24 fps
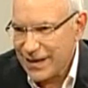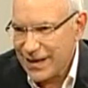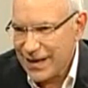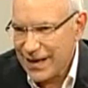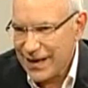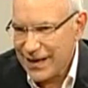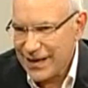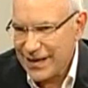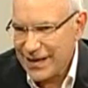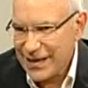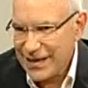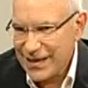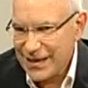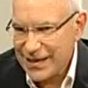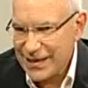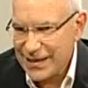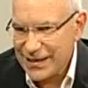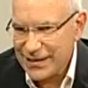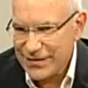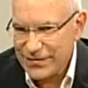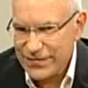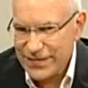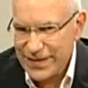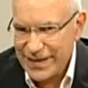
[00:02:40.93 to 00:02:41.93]
and he
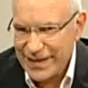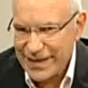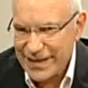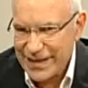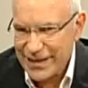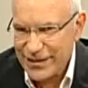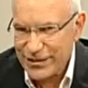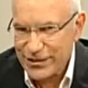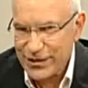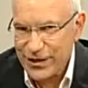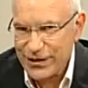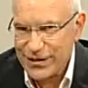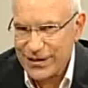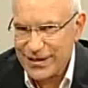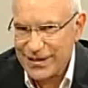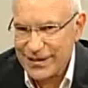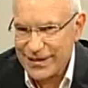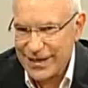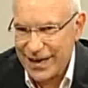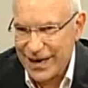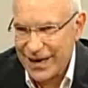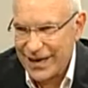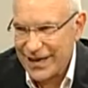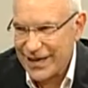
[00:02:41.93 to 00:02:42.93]
is feeling he's going to
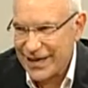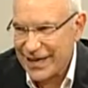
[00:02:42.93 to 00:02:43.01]
die